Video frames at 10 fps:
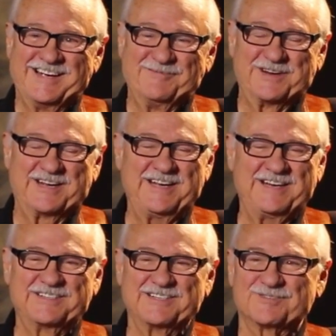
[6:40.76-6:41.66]
but he
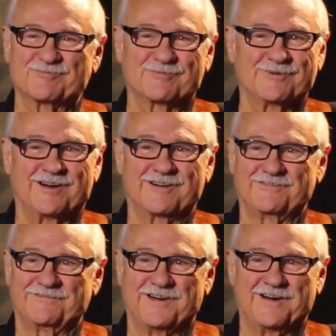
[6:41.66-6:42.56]
just rocked
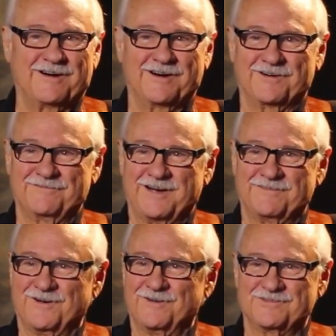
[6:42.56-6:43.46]
the fire out of I
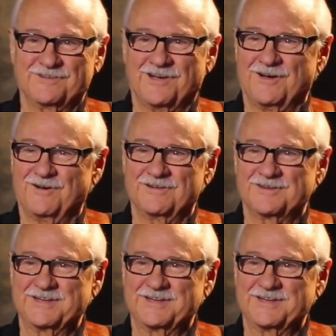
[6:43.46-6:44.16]
Fought the Law.